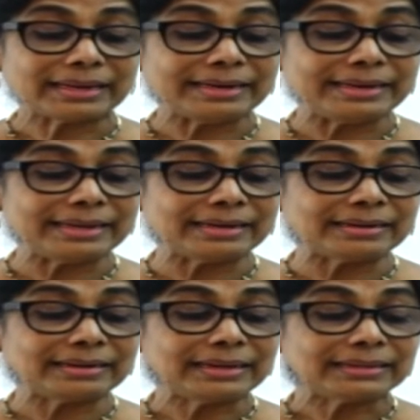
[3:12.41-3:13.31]

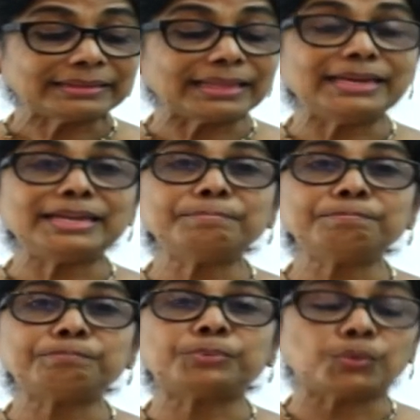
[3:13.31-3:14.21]
near the
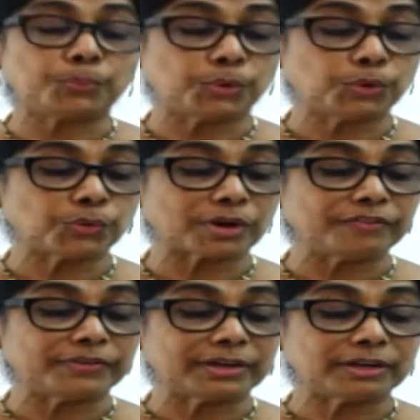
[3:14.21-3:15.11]
Limpopo
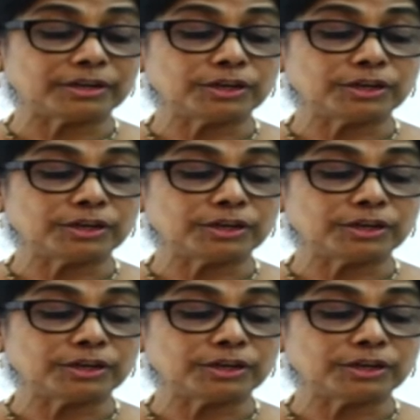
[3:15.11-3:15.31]
River,